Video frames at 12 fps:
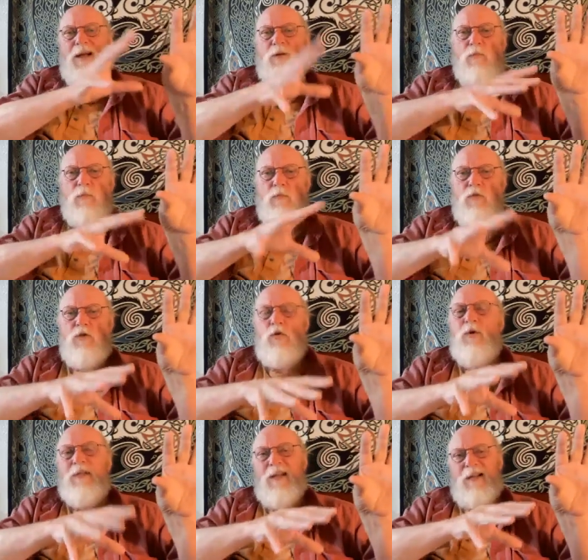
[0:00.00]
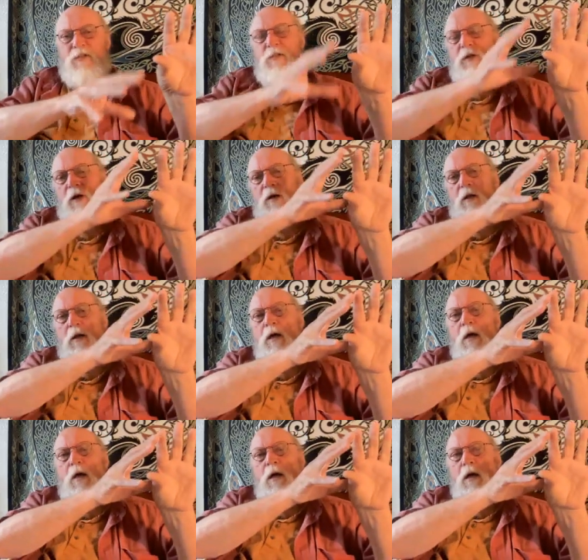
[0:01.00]
I don't do it necessarily.
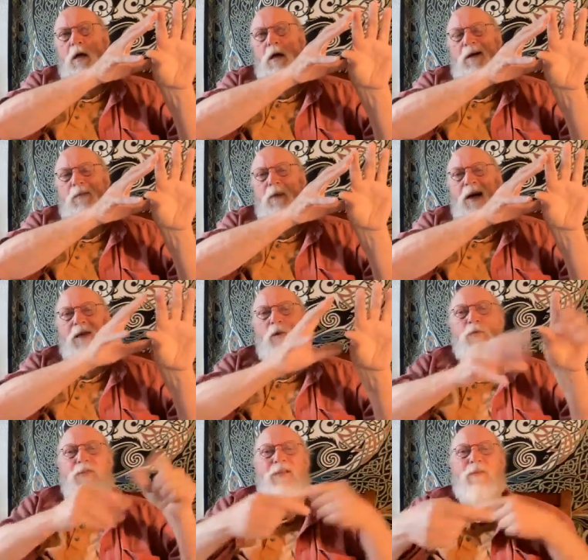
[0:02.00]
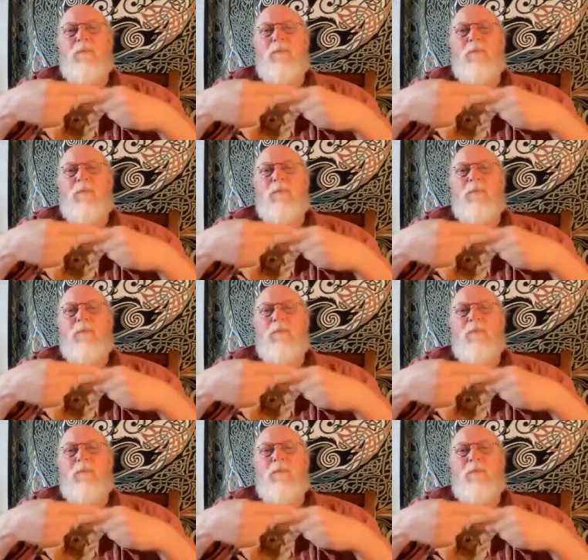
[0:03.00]
I don't think the